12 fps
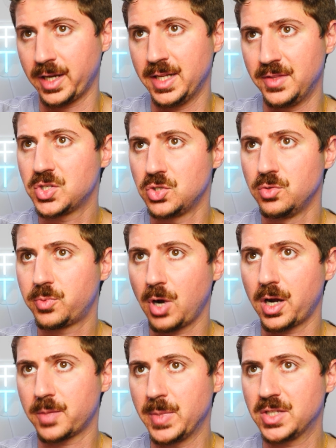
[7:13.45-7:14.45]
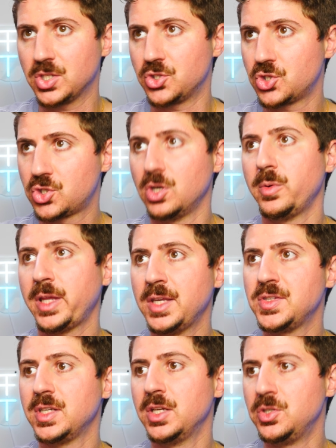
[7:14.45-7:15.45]
And this new product makes it so
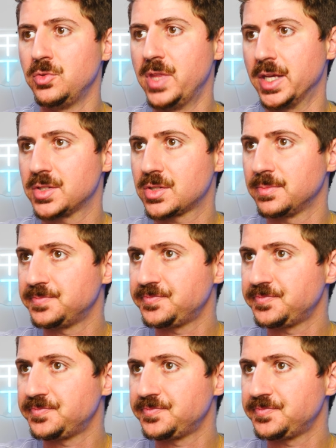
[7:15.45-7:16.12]
easy to do this.